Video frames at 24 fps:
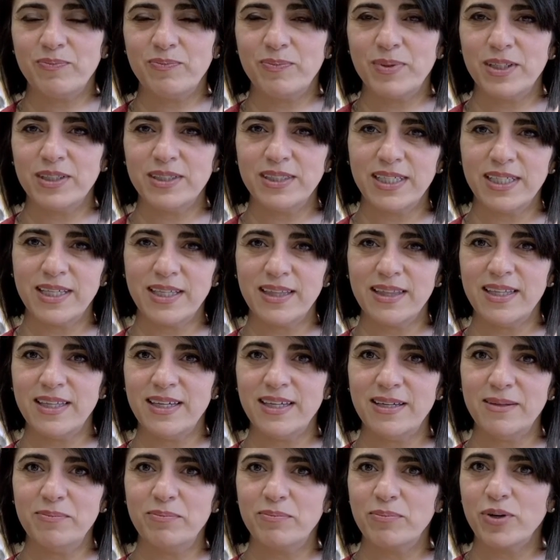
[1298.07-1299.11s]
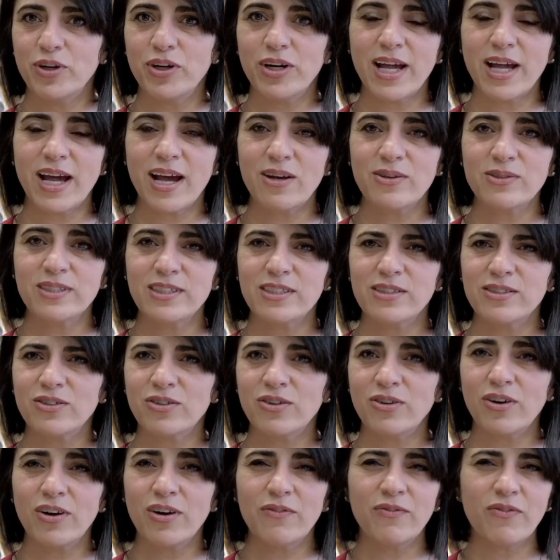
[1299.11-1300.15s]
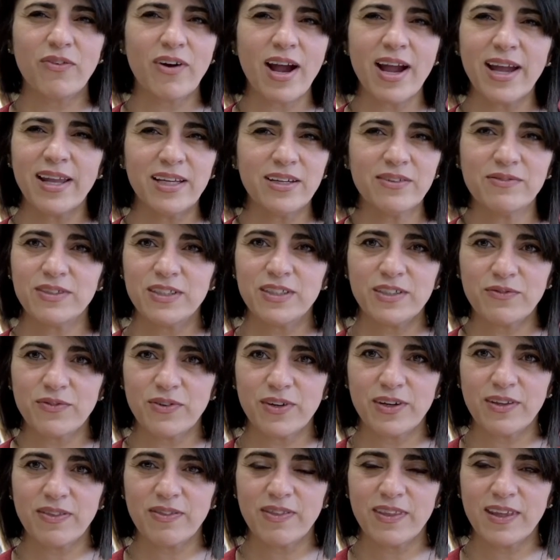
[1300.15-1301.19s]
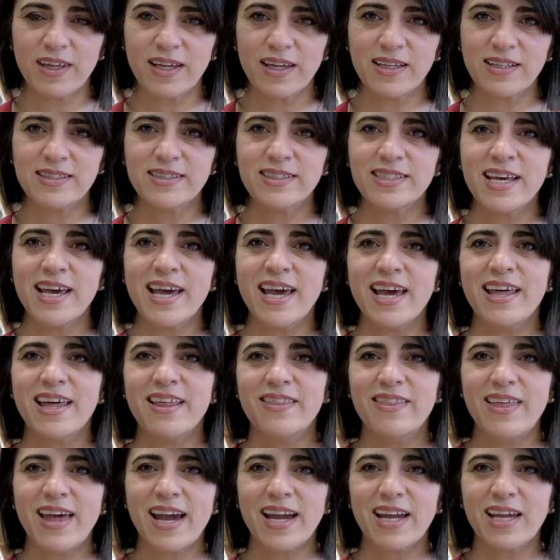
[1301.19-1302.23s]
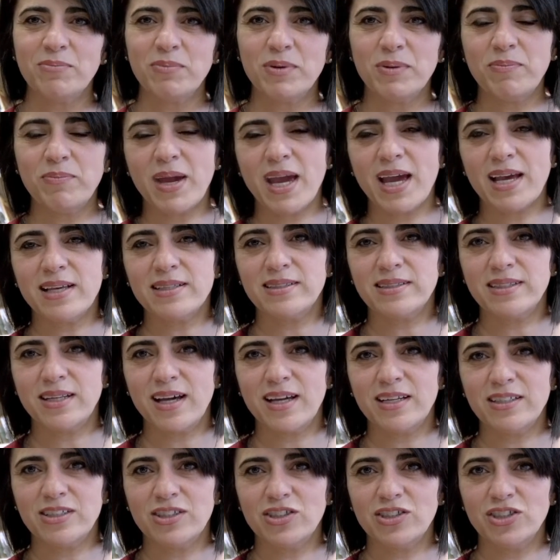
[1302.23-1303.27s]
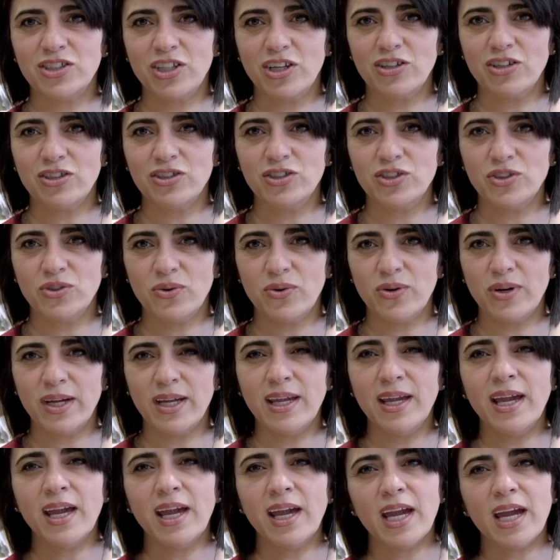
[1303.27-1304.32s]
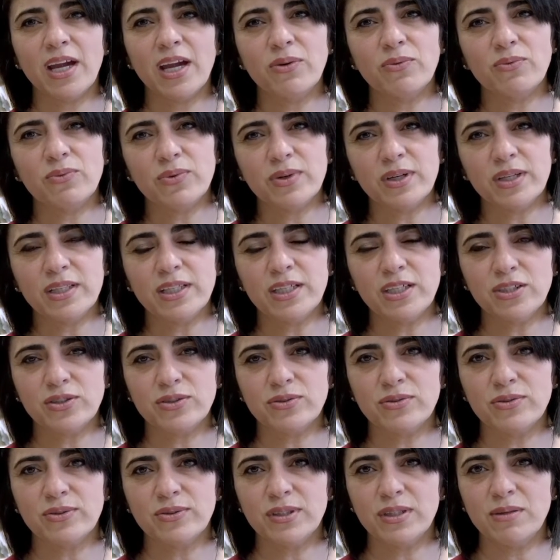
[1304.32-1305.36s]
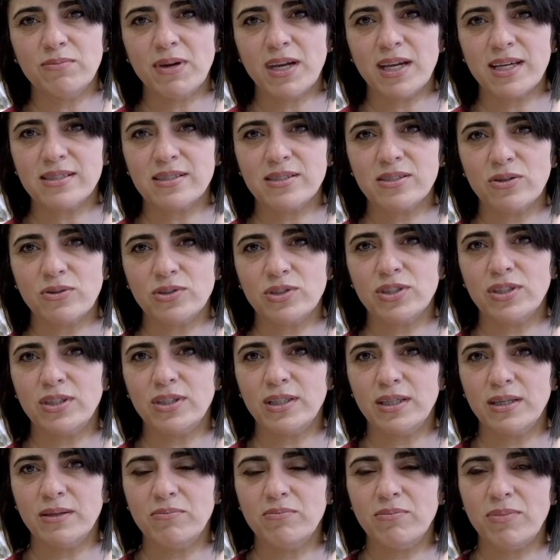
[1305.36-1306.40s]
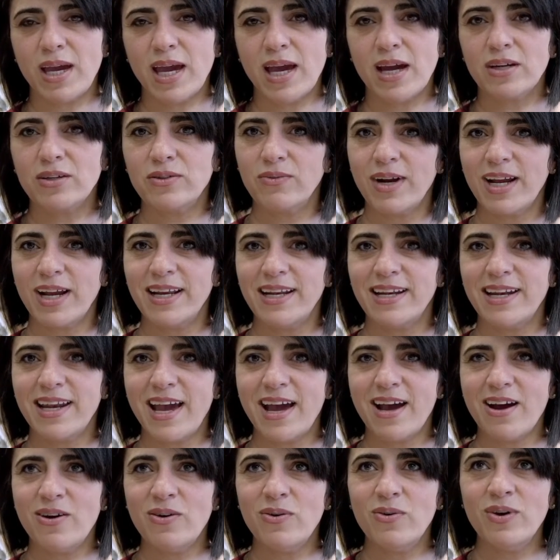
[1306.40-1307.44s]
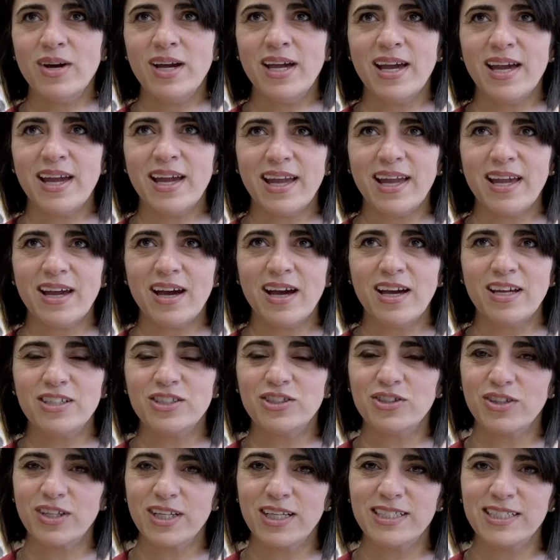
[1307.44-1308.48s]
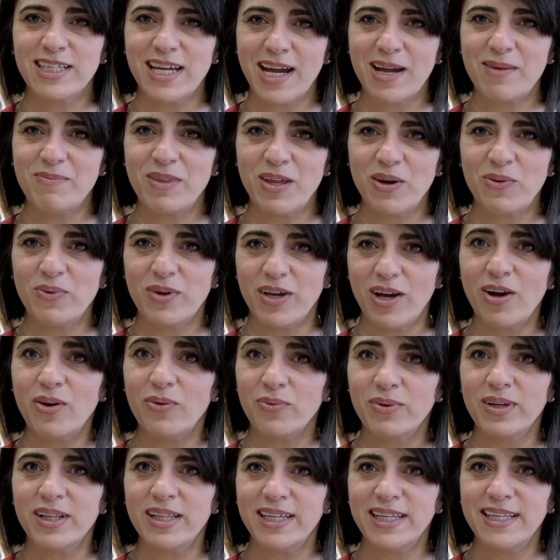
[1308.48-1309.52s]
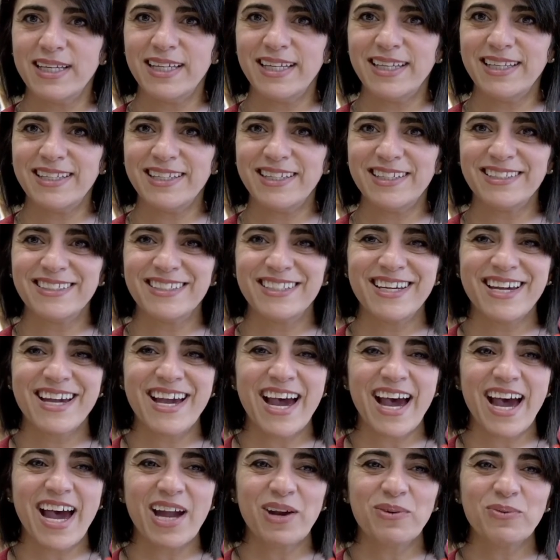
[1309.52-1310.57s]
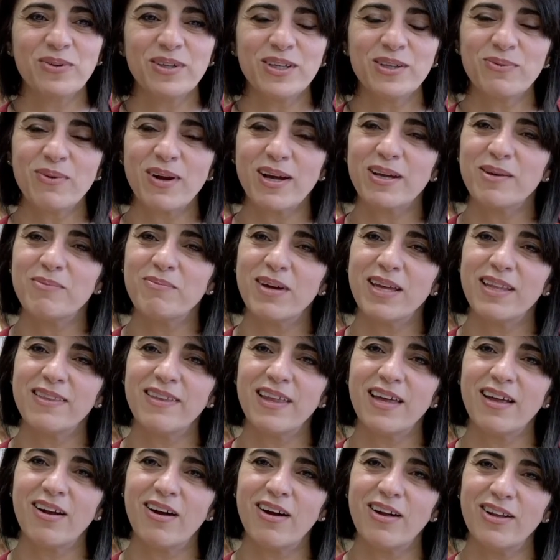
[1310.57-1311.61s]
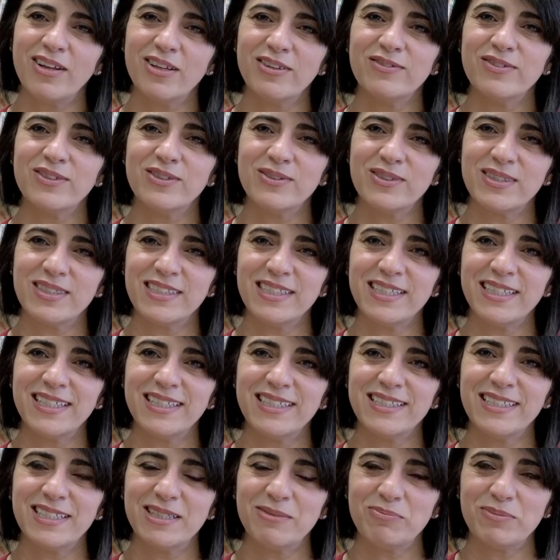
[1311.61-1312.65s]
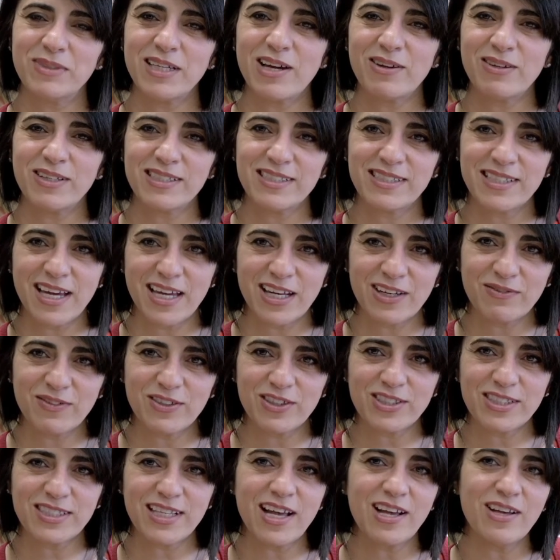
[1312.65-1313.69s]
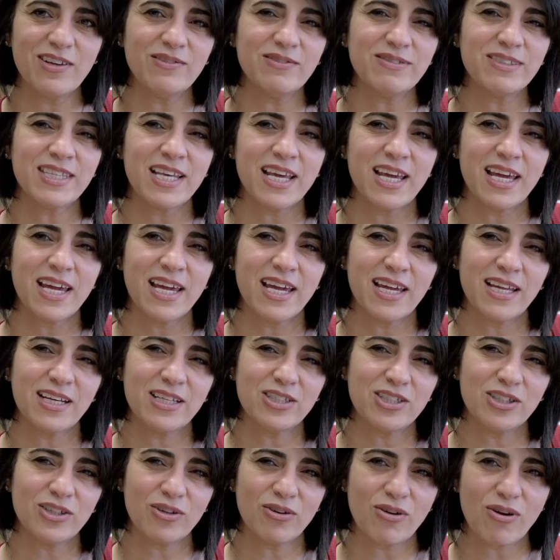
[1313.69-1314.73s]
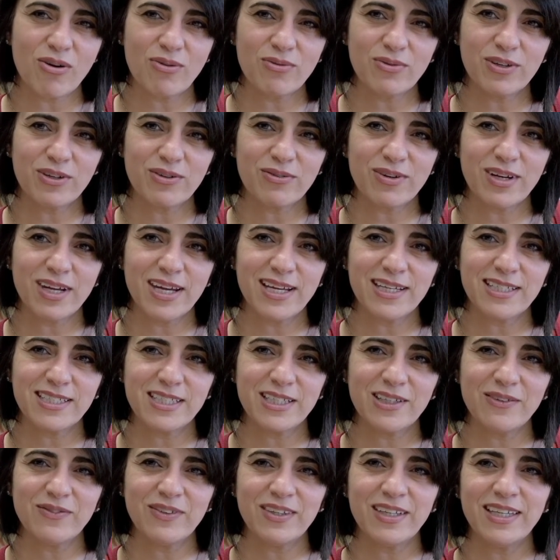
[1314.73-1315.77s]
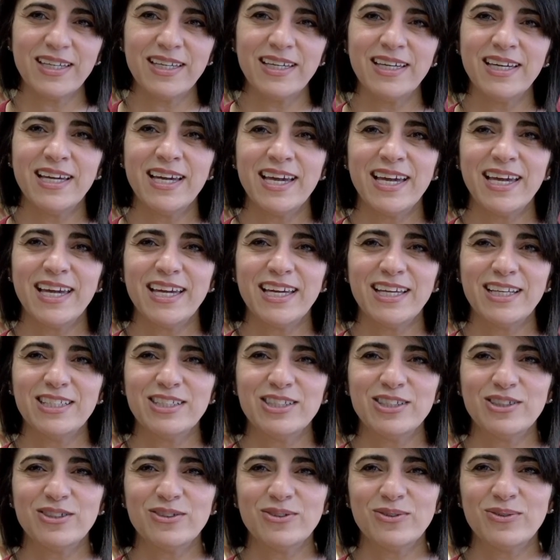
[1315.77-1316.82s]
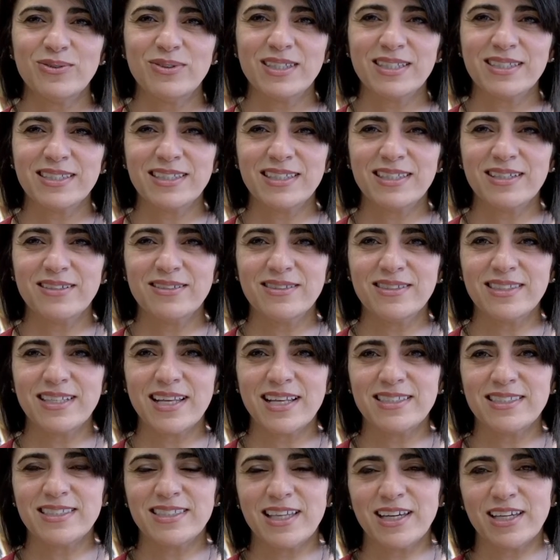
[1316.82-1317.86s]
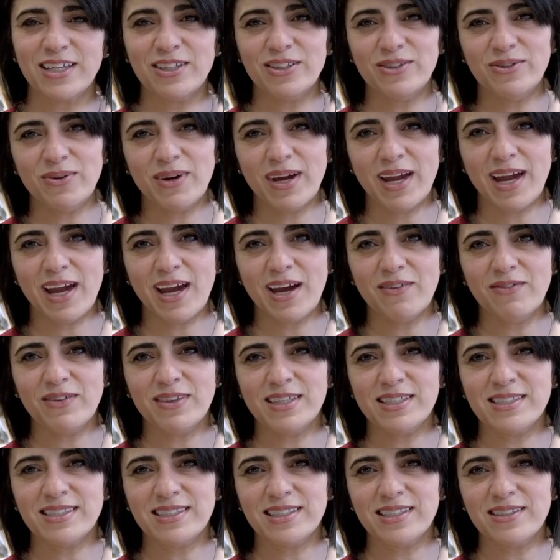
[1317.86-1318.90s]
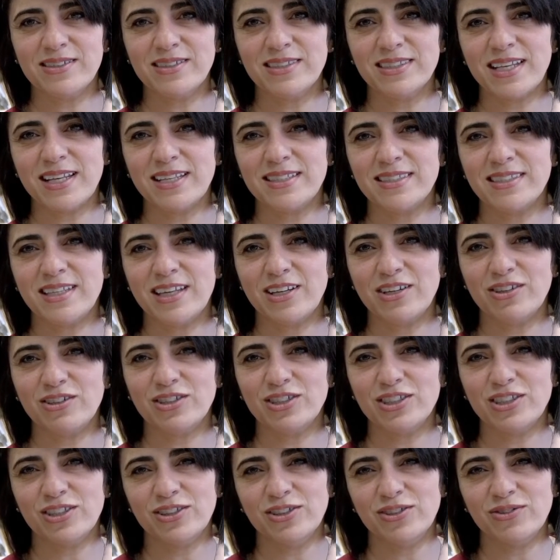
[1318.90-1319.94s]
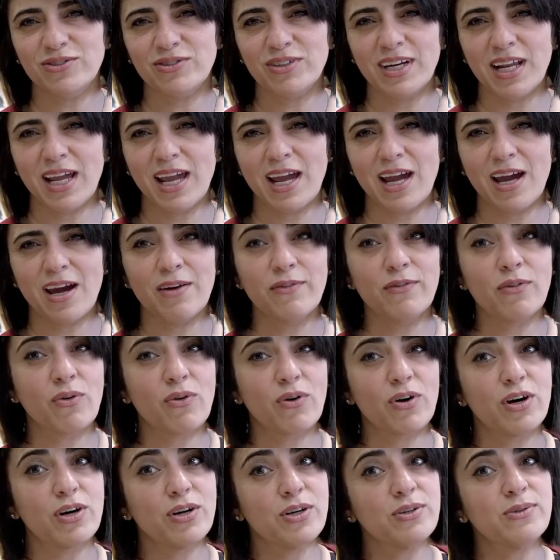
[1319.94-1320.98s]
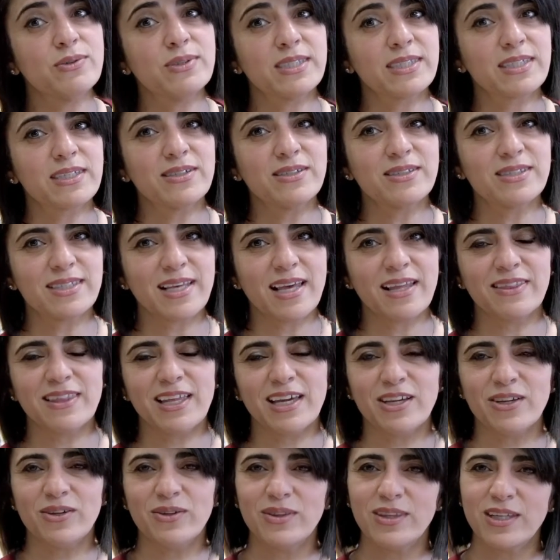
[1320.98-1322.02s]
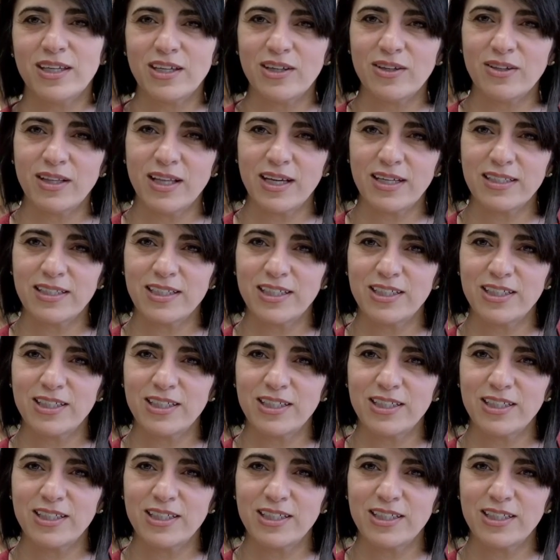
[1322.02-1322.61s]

building the birdhouses or a variety of different things that can be passed on to share joy and really and truly make a social impact right now uh, during a time that we all really need it. I really recommend that all of you seek deep down inside of yourselves into your own creativity, into the skill sets that you have and the skill sets that your children have, or a new skill set that you think you'd like